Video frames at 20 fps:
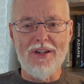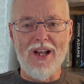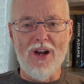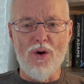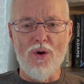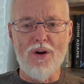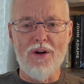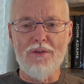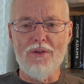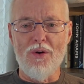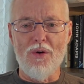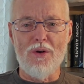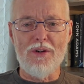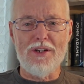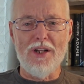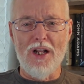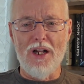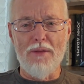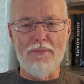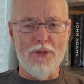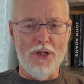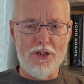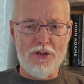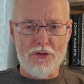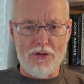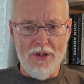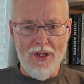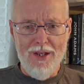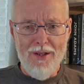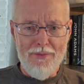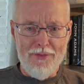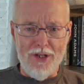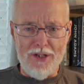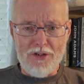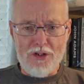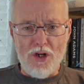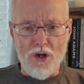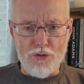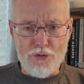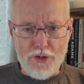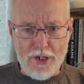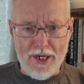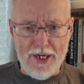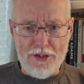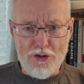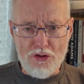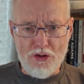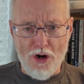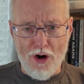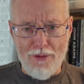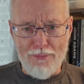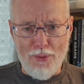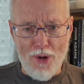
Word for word: or, or tell them this this goes against our